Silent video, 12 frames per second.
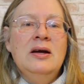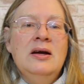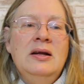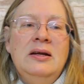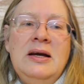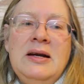
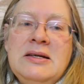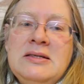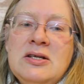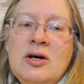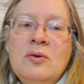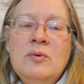Let
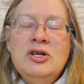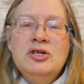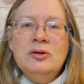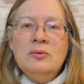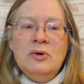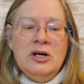us know what
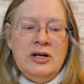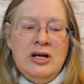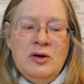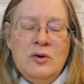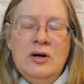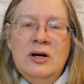you're
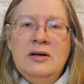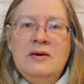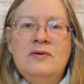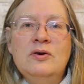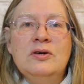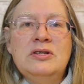working on
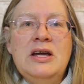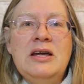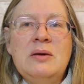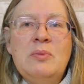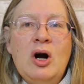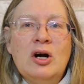if you're
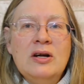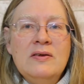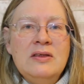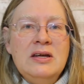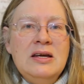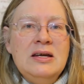taking part
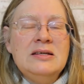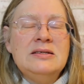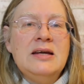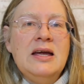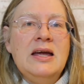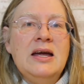in
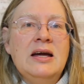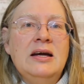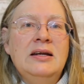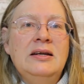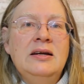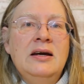these,
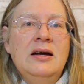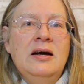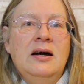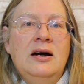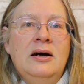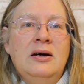and
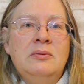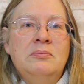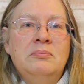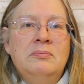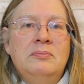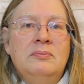
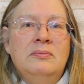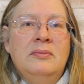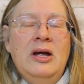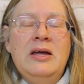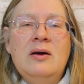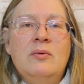
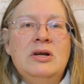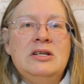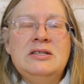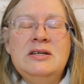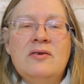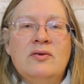I can't wait to
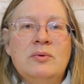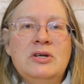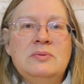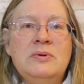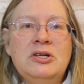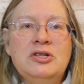see
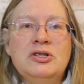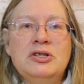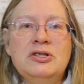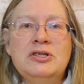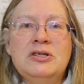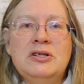everybody's
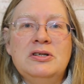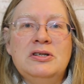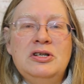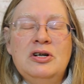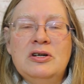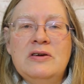pictures.
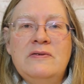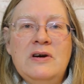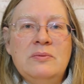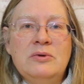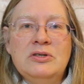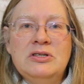The Yarny
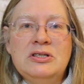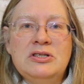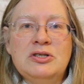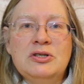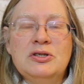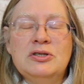Fiber
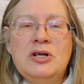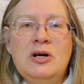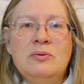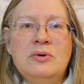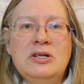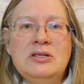Sisters
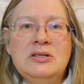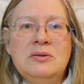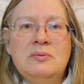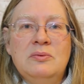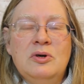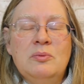always
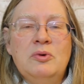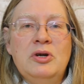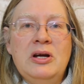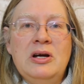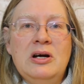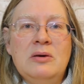are
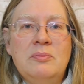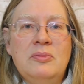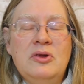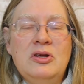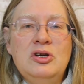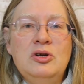putting up
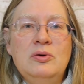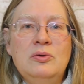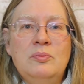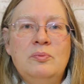the new